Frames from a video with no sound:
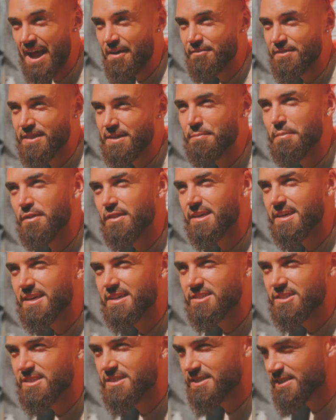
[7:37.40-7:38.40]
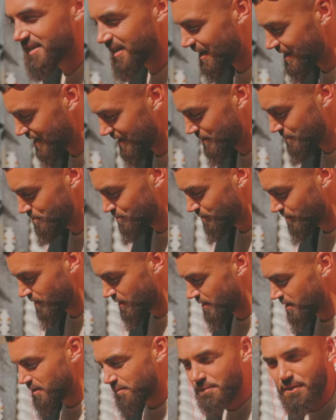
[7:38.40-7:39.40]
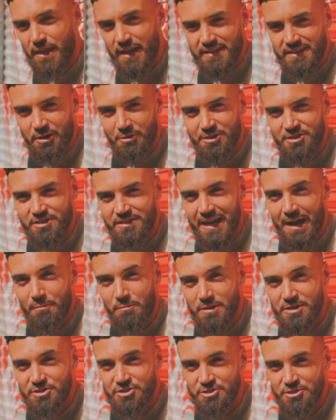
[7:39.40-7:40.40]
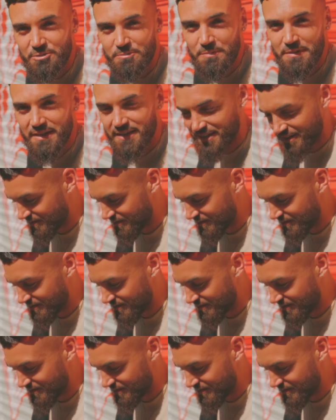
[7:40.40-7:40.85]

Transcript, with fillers: everything but the kitchen sink. But that's how a sandwich should be.